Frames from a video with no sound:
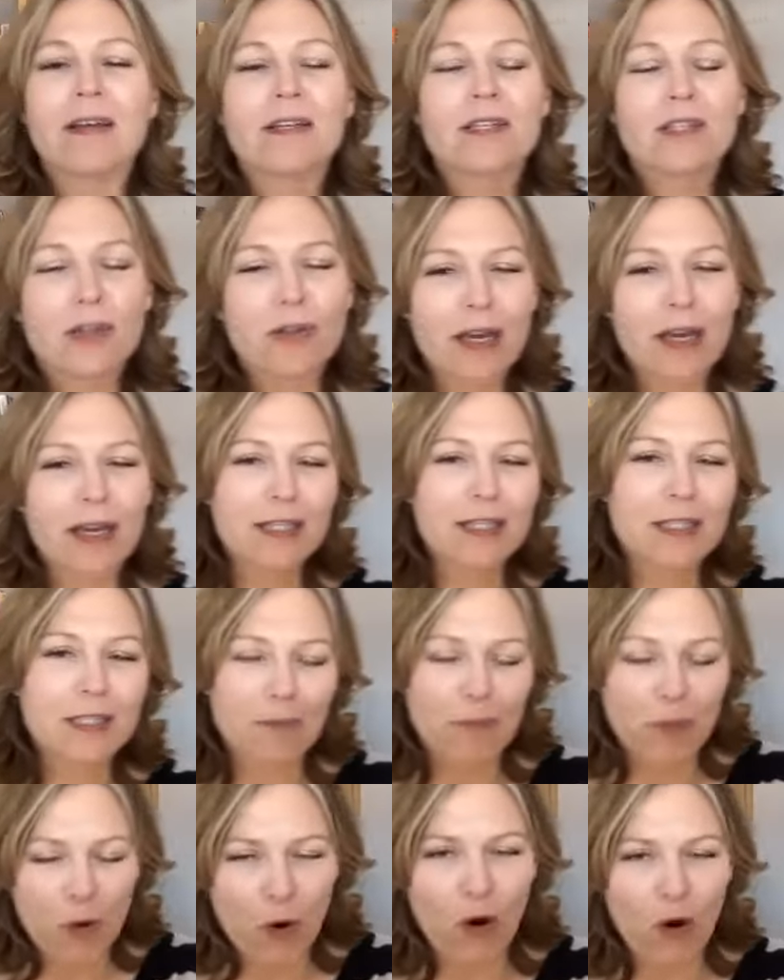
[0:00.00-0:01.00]
So they can
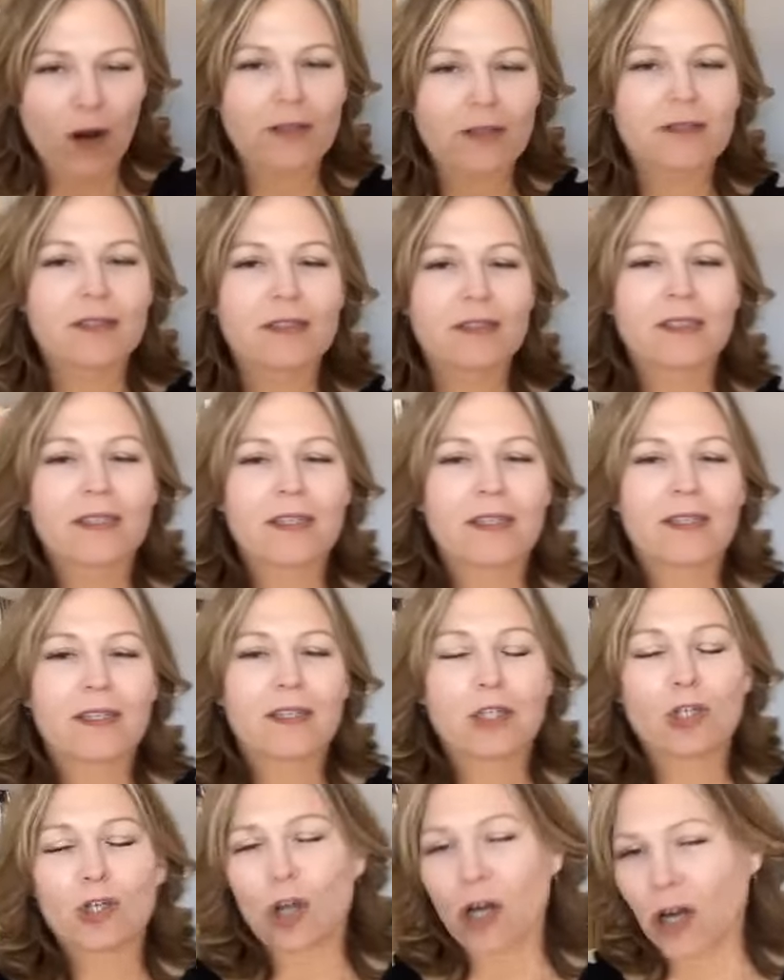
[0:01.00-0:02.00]
support
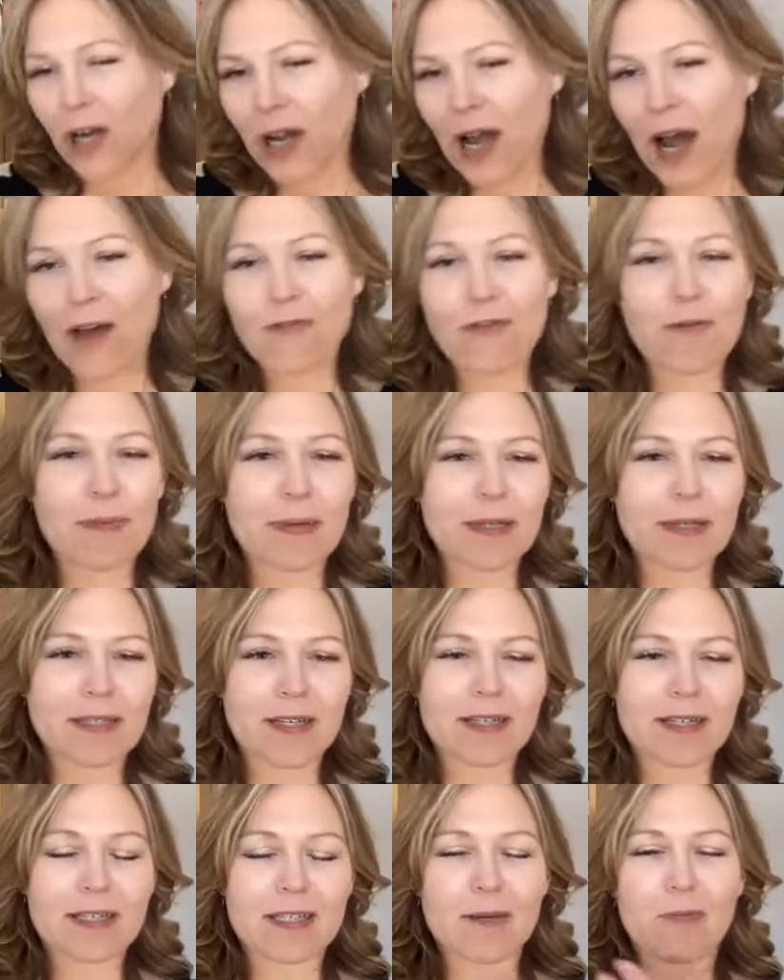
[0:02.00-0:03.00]
your coffee
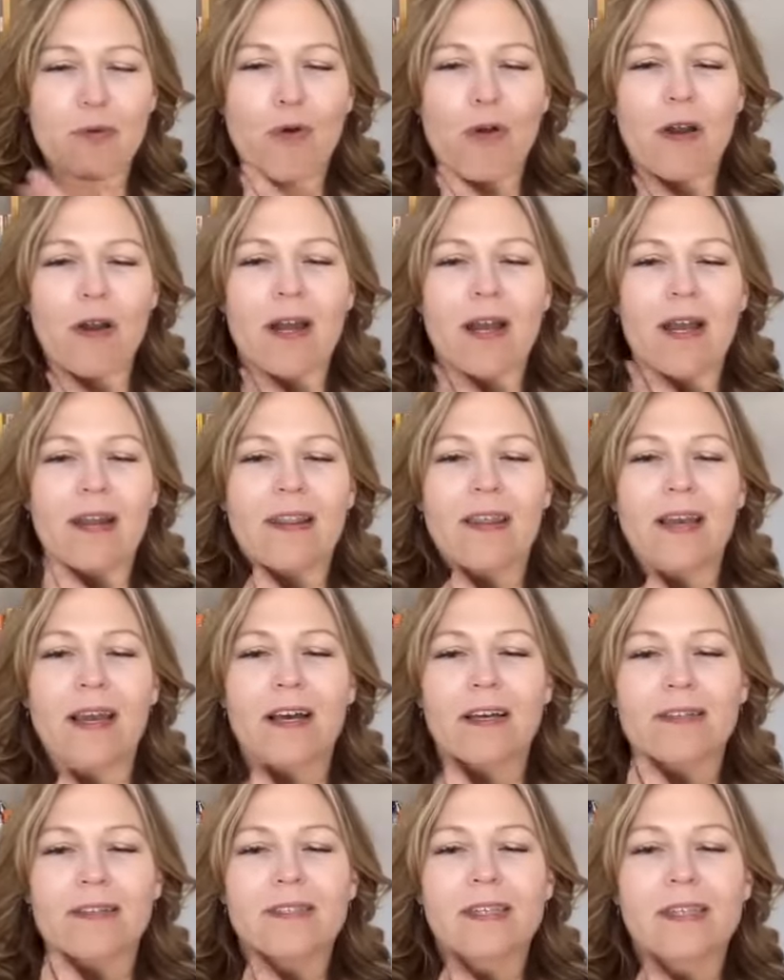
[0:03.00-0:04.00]
business, support
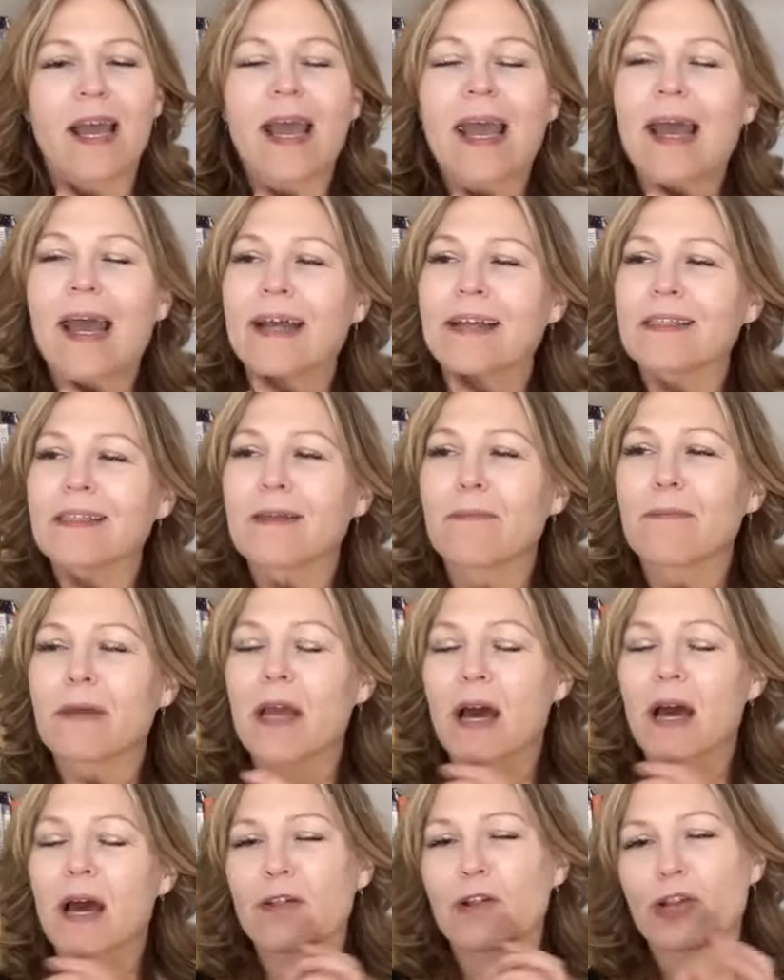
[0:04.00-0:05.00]
anything else, and
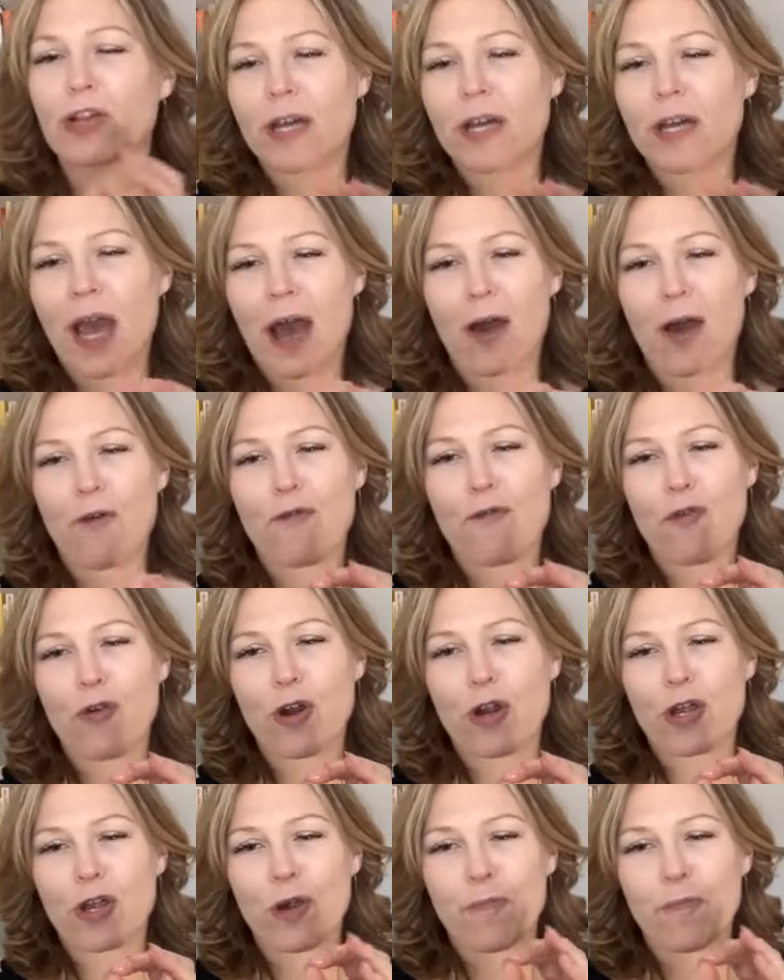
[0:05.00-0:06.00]
be on the lookout
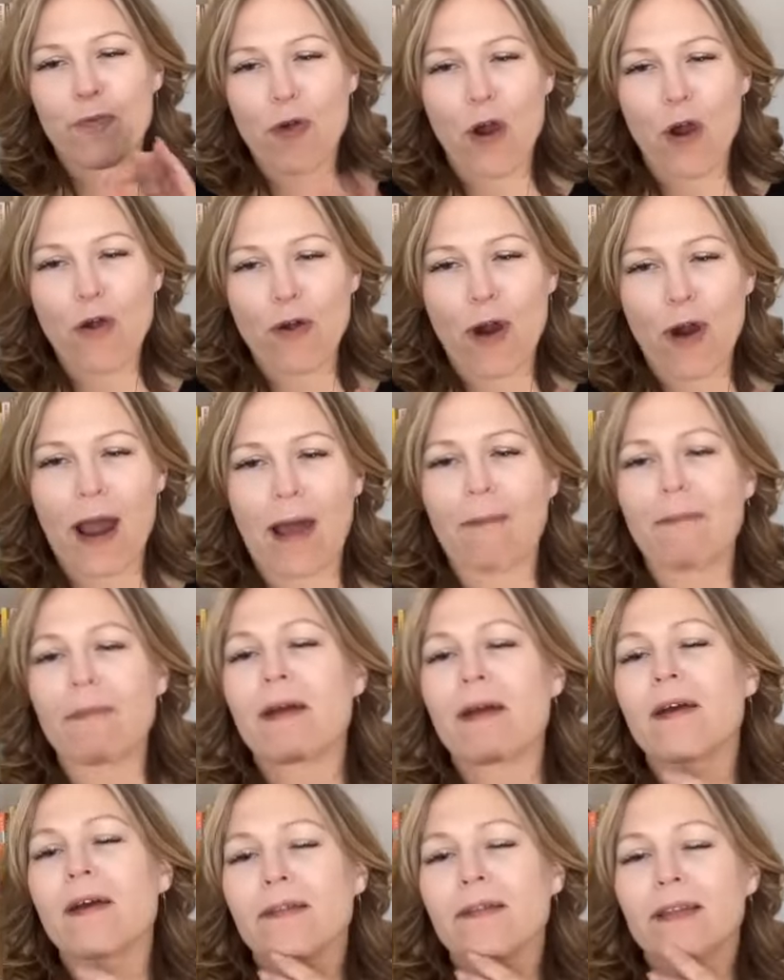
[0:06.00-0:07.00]
for your
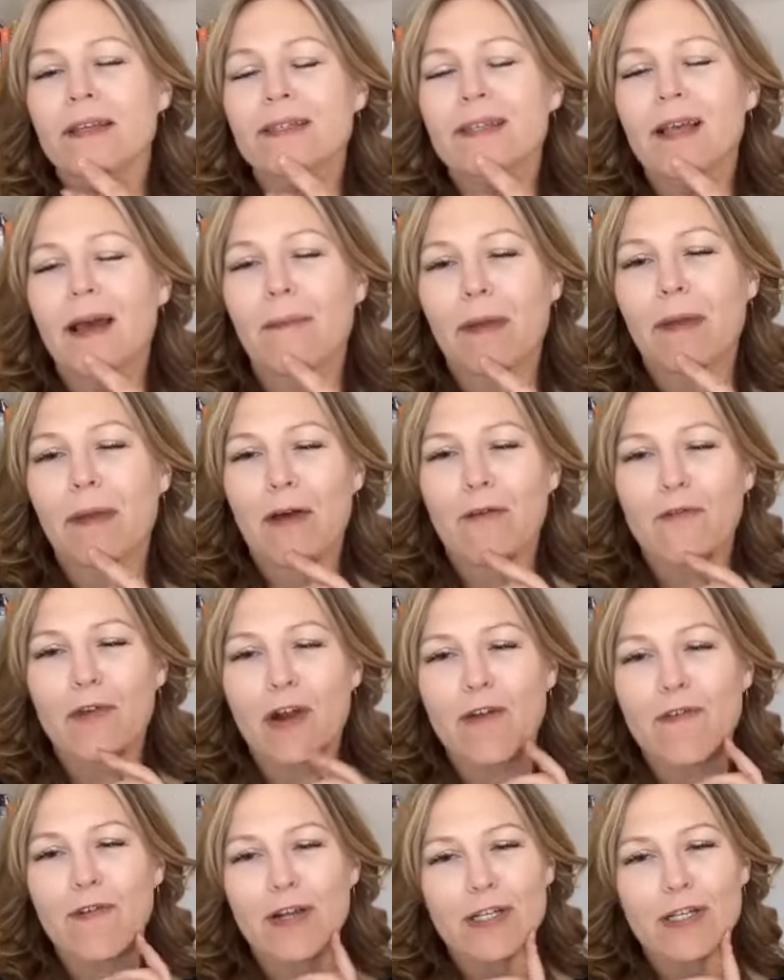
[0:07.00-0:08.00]
program that's coming out
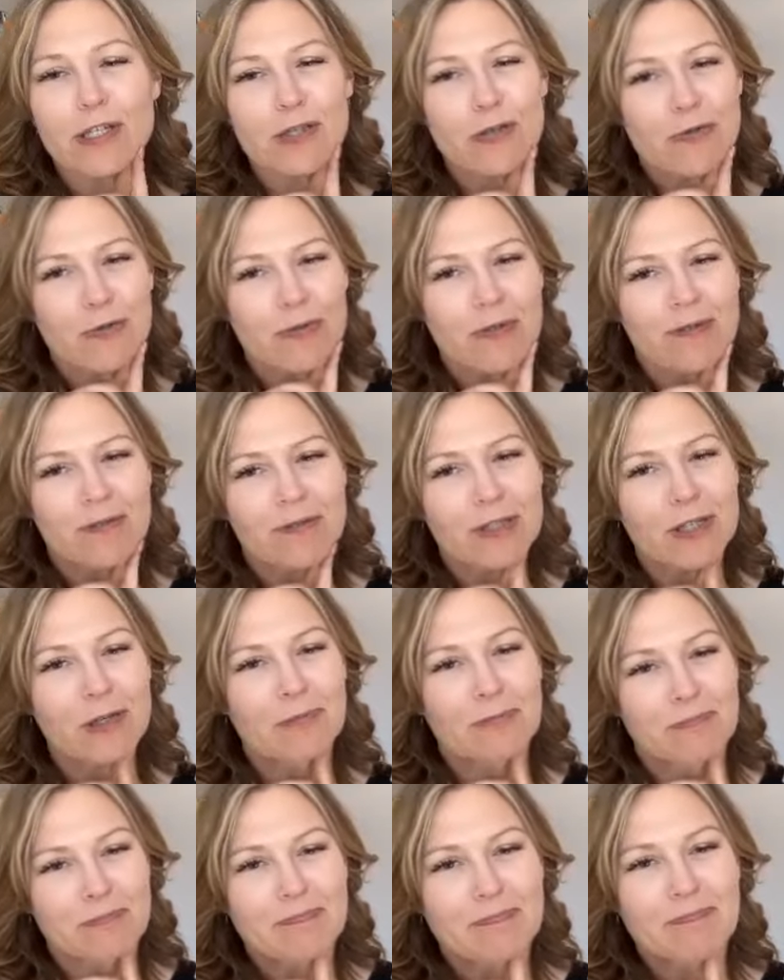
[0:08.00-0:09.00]
very, very soon. So